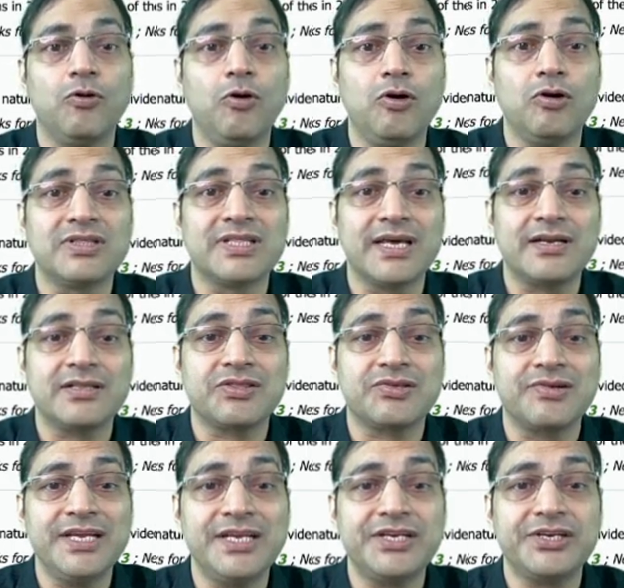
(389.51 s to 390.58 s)
Oh, there are
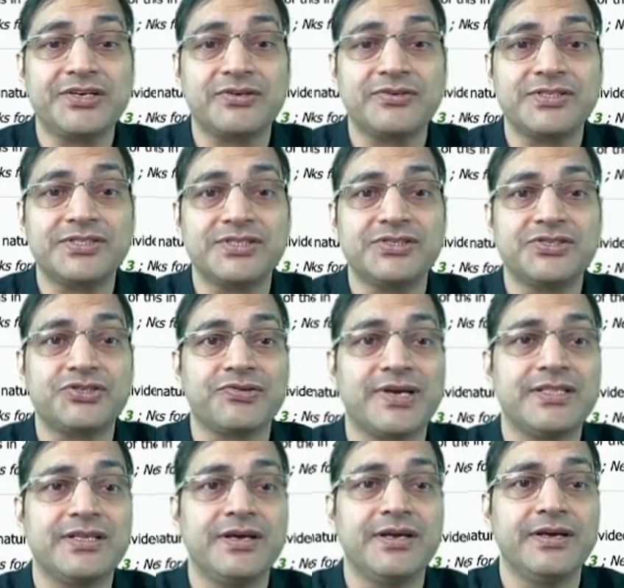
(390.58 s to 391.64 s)
3 TITA questions
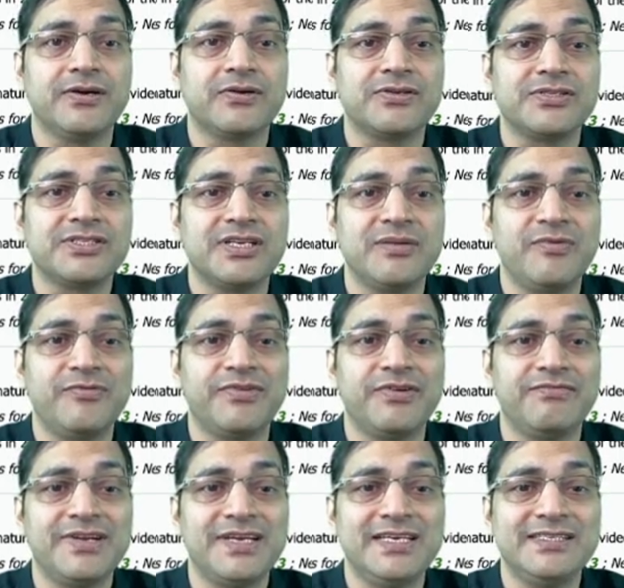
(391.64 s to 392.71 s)
together here. Question number
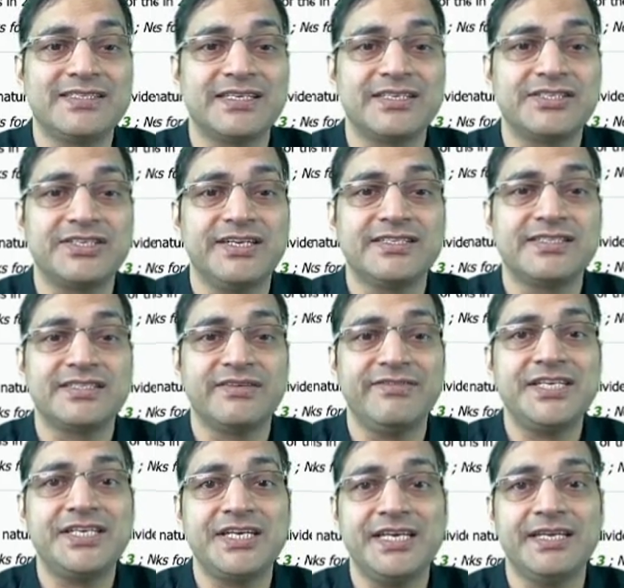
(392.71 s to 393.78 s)
15, 16 and
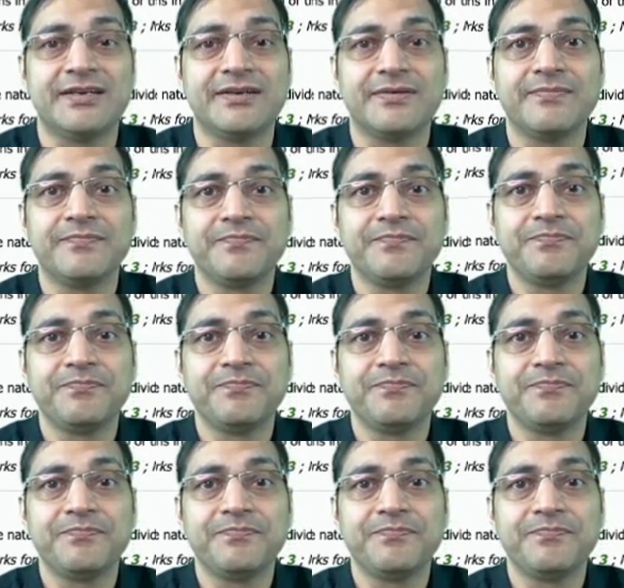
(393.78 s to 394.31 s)
17.